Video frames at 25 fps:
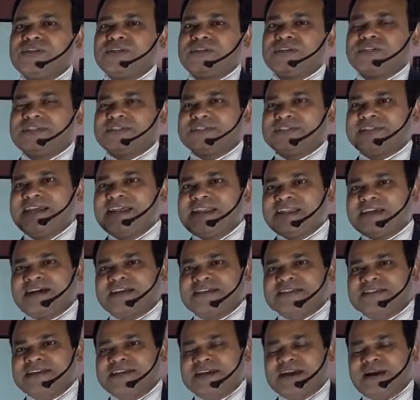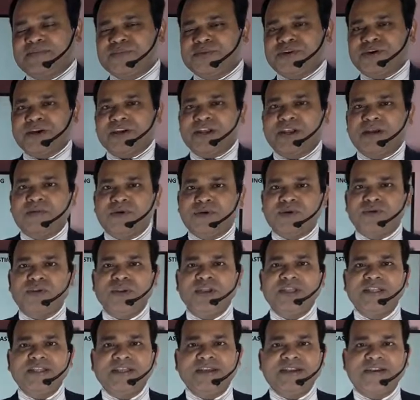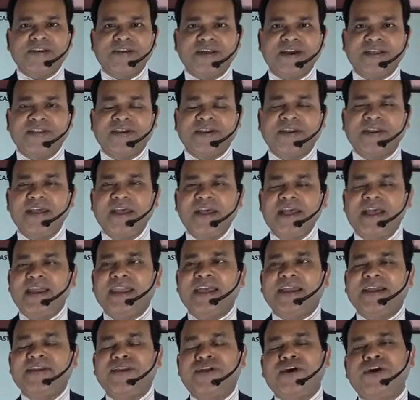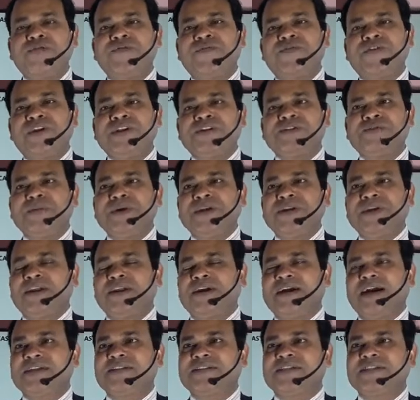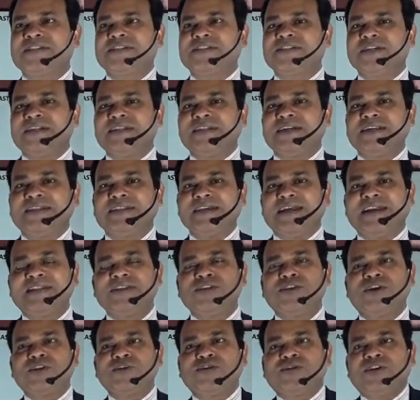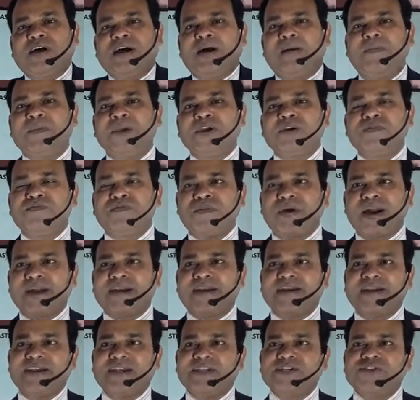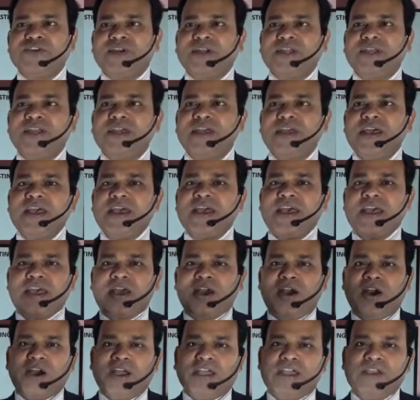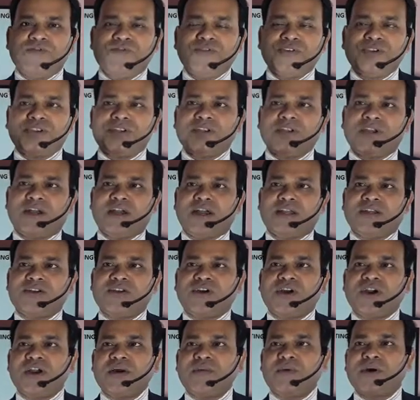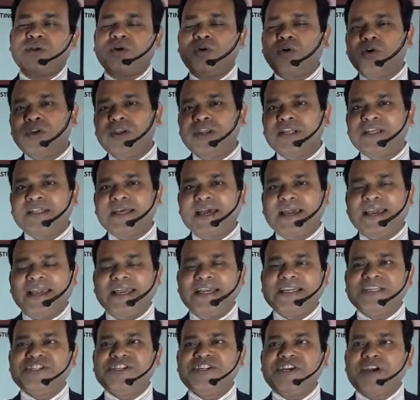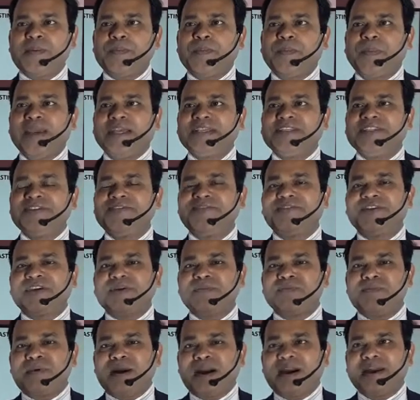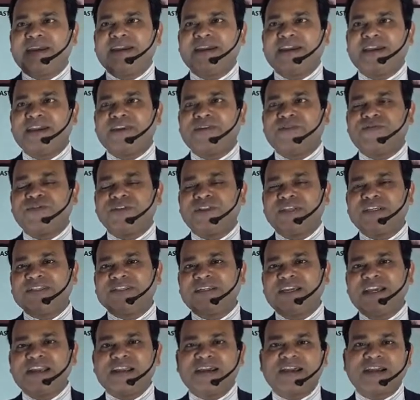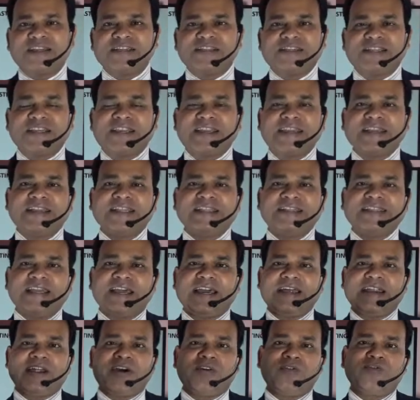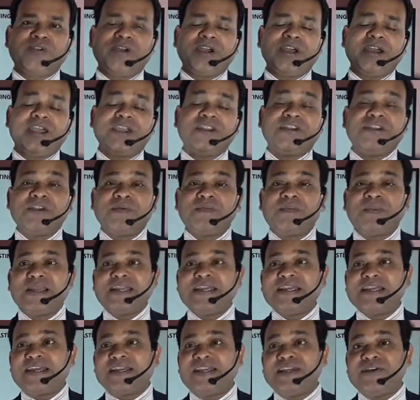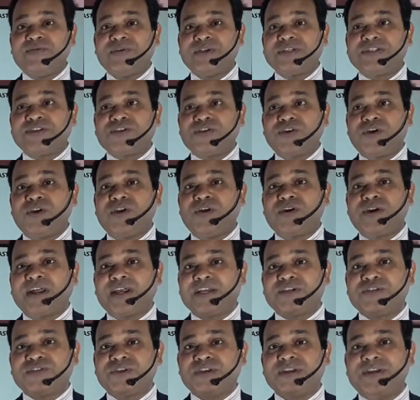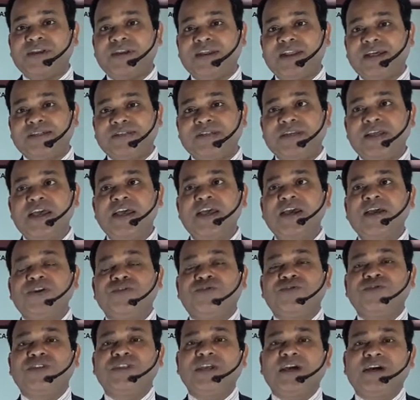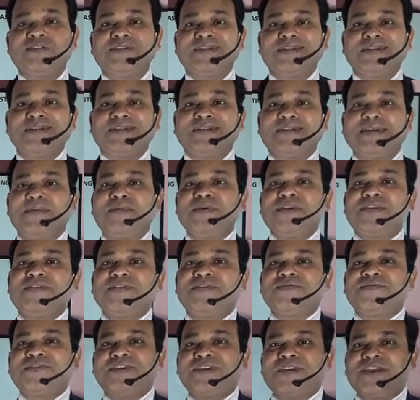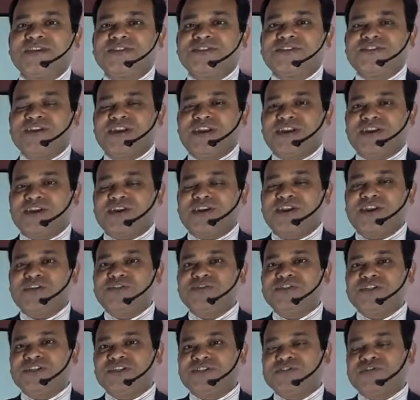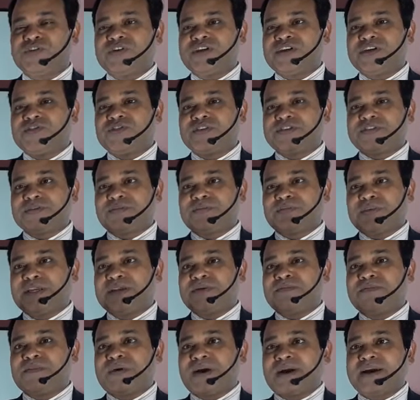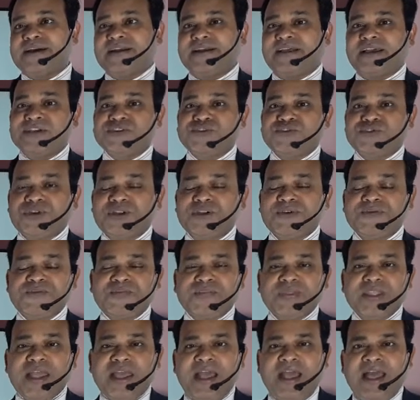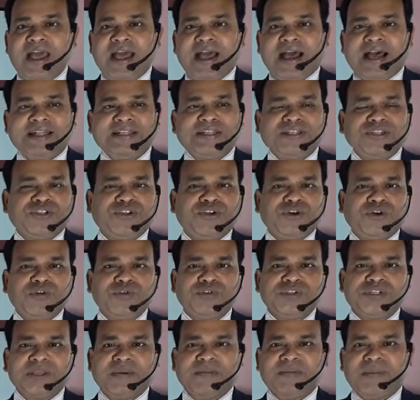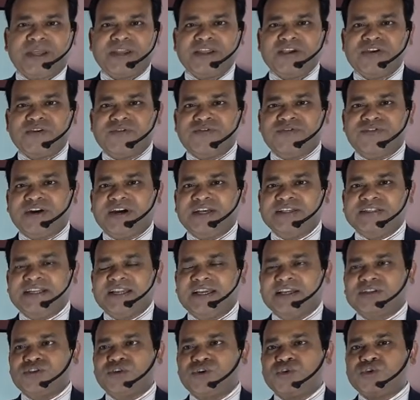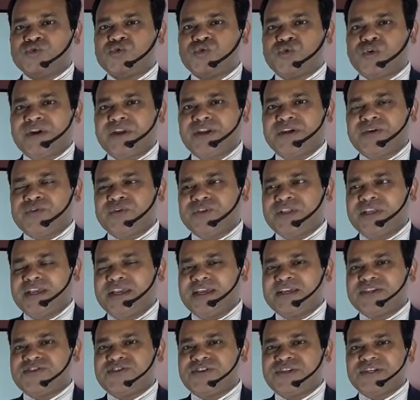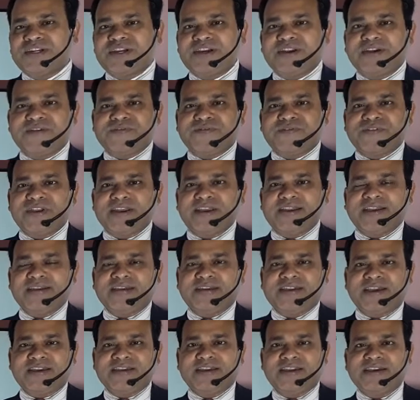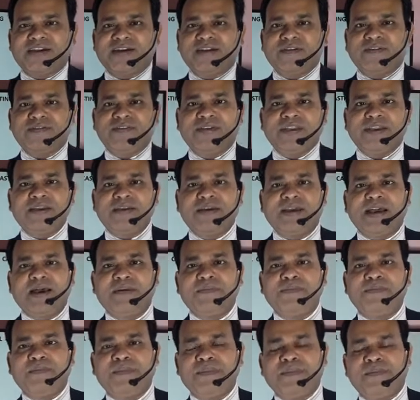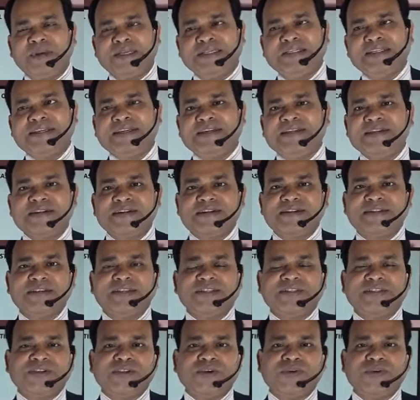steel casting, I'm talking about only, there are other like non-ferrous metal castings are there. That is also a big market actually. If we talk about only the Asia Pacific market for the steel casting, it is around 80 billion US dollar actually in the last 2017 financial year closing. So it is a big market actually. And those many of us, like those who are into the engineering field and technical field, have visited these